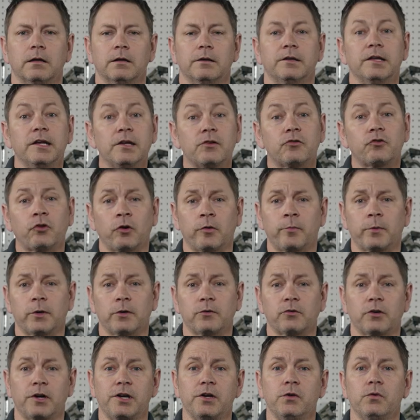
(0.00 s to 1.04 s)
These
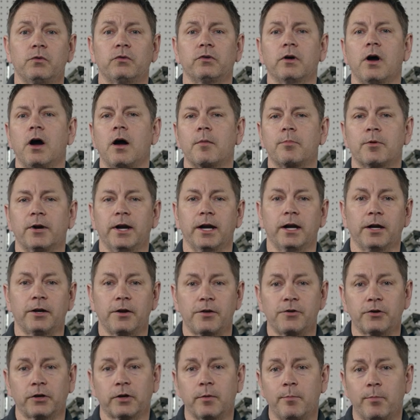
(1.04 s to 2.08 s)
terminals are used to operate
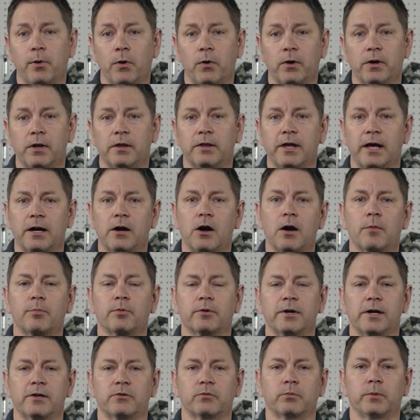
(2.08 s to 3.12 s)
another component that
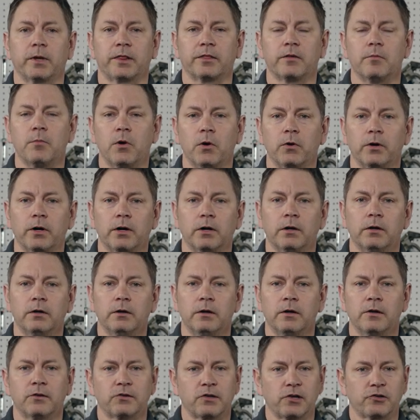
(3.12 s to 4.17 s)
operates with the motor,
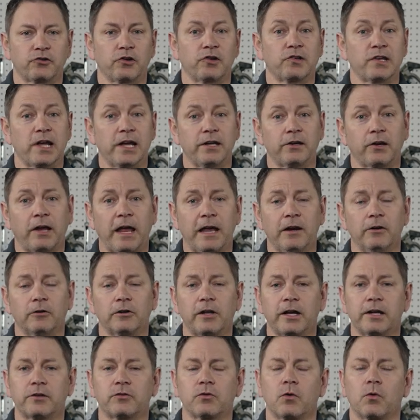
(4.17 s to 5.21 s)
such as indicator
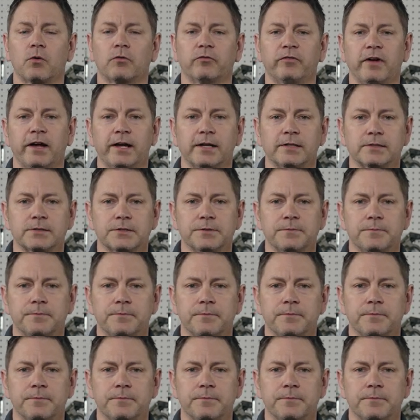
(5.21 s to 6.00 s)
lights or fans.